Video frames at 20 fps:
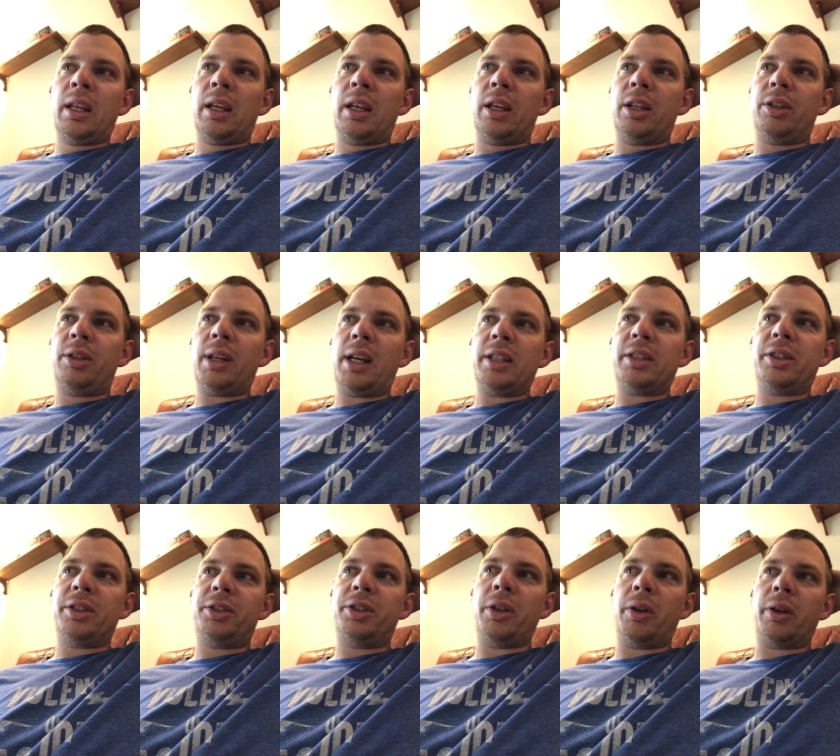and tries to
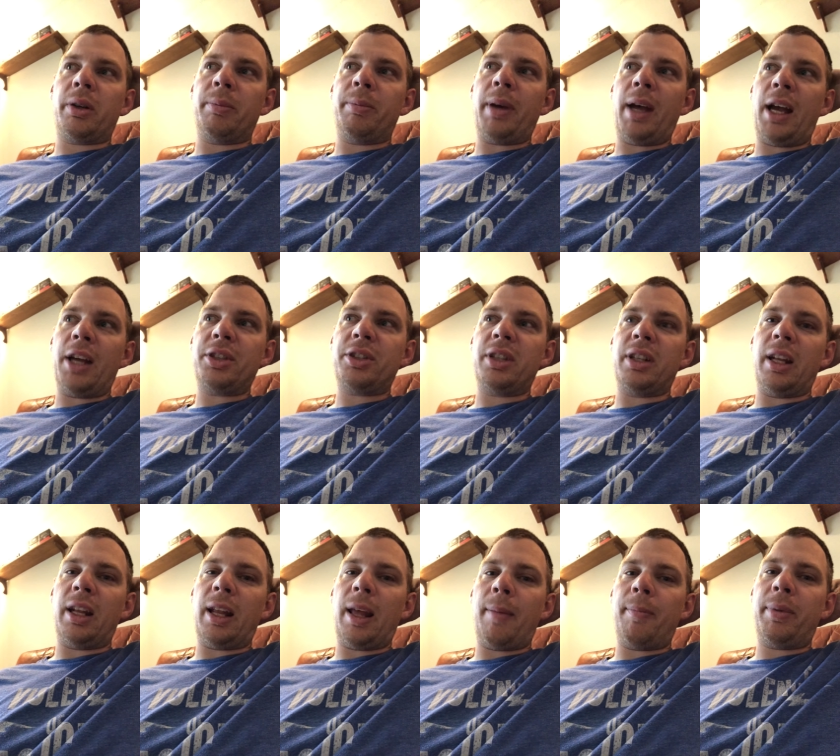show compassion
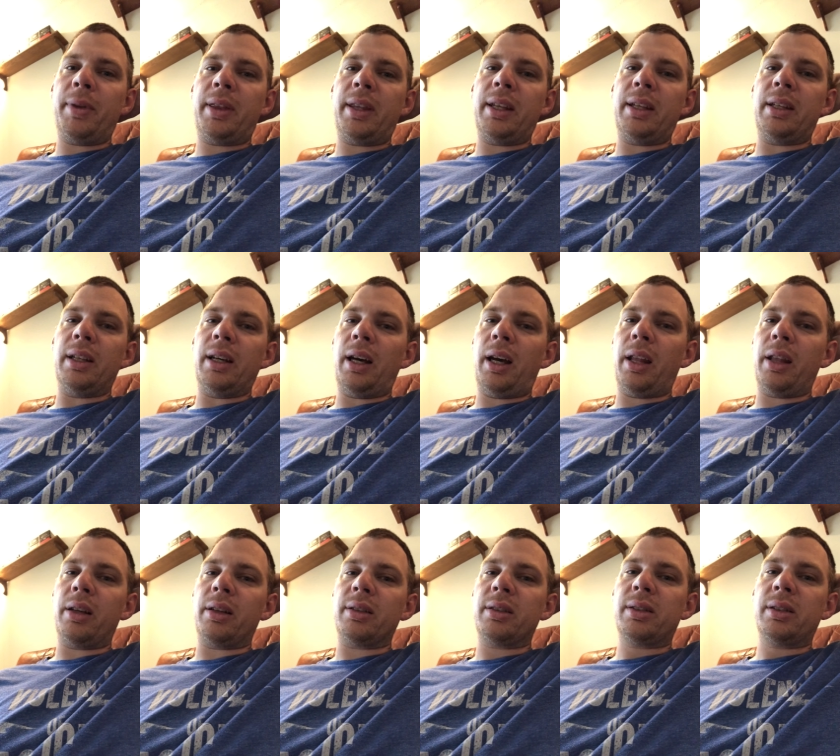and empathy to
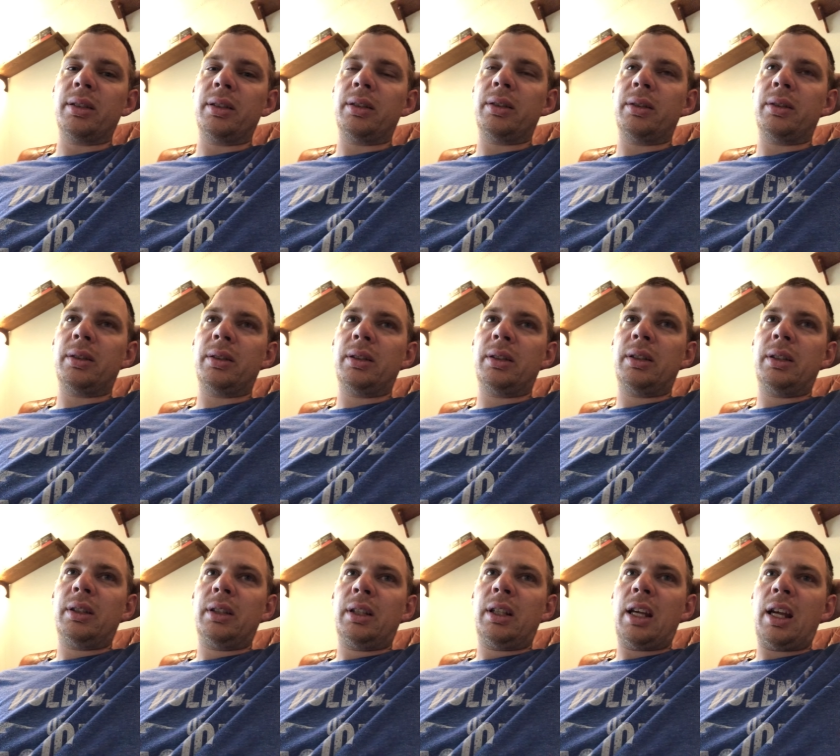others
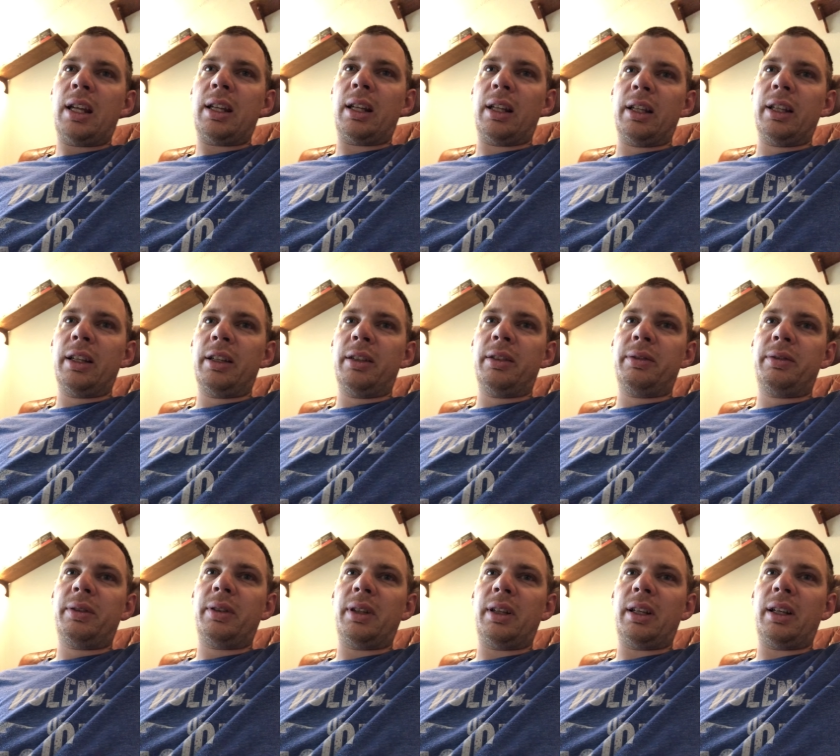and to
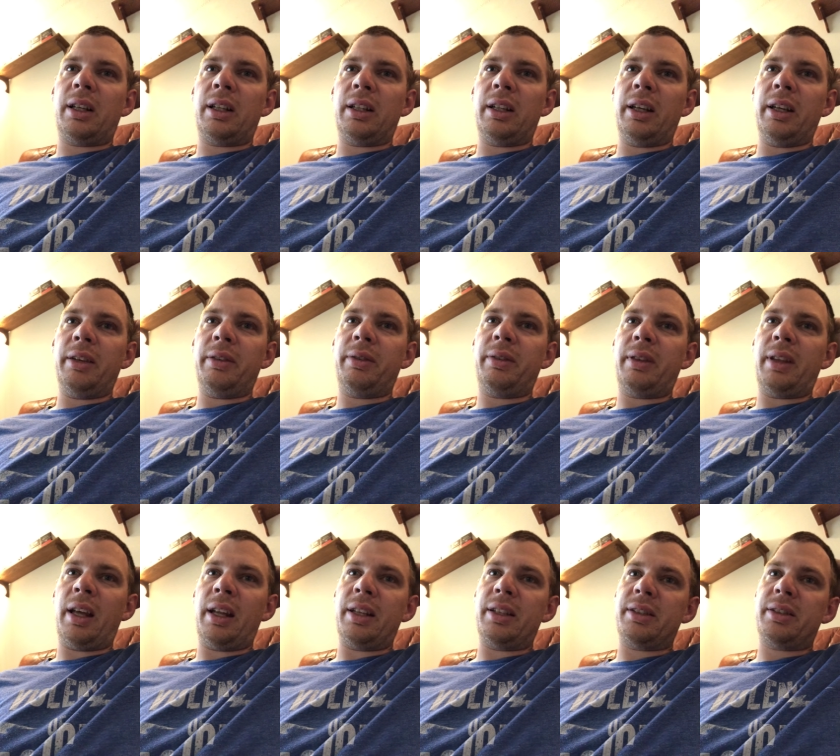live a life
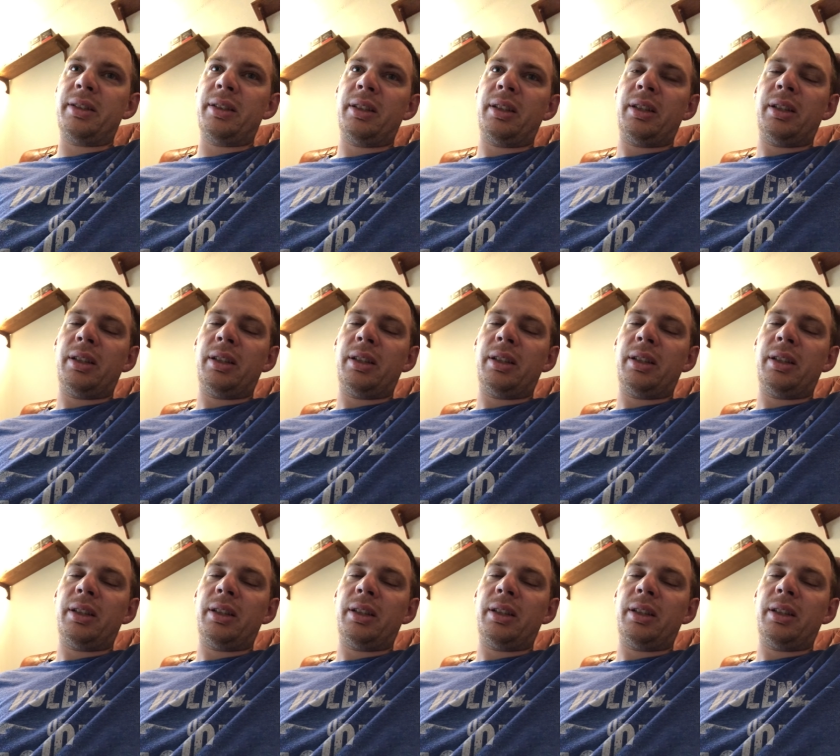that is